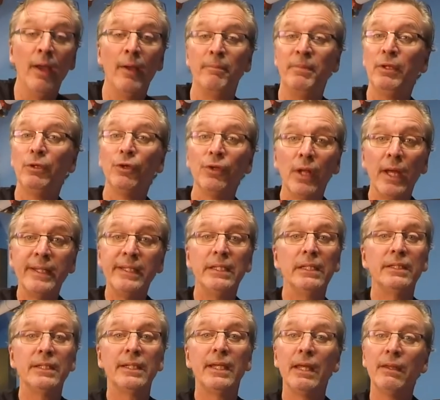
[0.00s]
Be a good
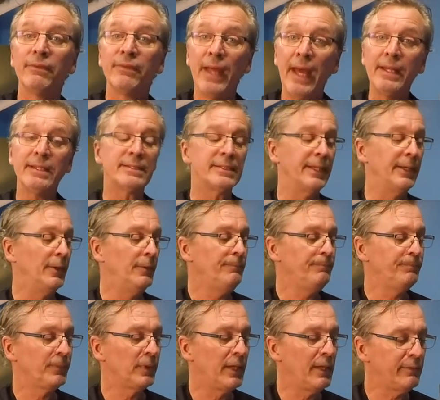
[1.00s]
idea to get that down,
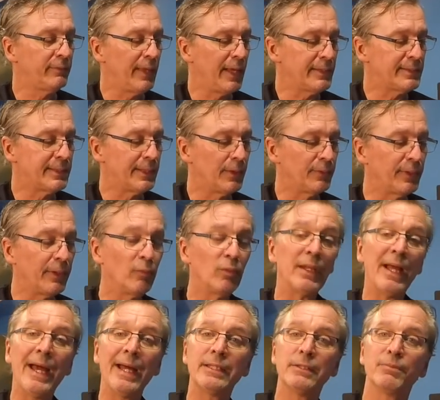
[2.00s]
and we'll
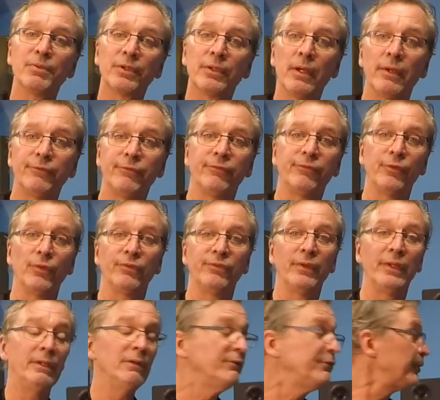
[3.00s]
add the percussive strokes. Now
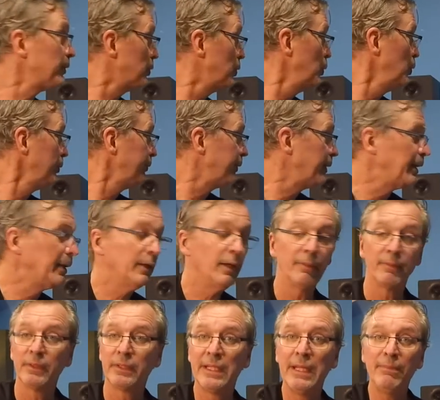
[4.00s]
here's the cool thing. I'm
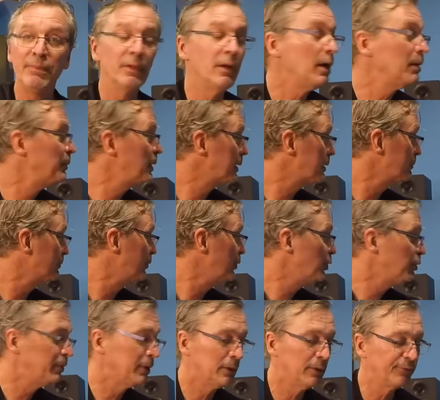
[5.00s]
going to keep an eye on my
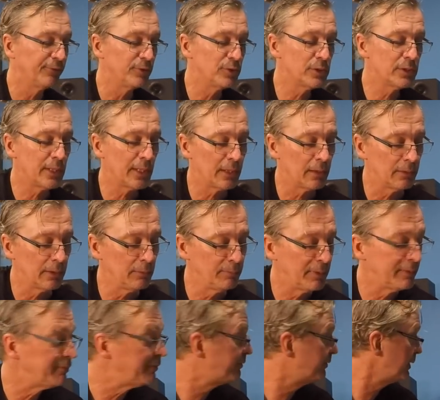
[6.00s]
computer because I just had a little
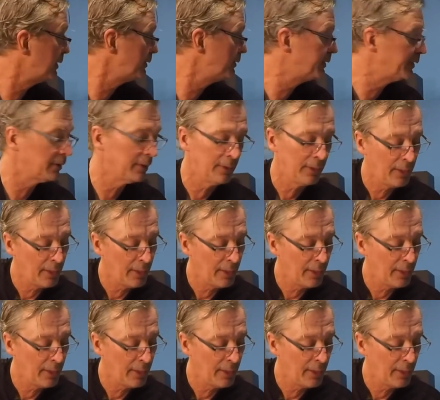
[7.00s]
bit of a failure there.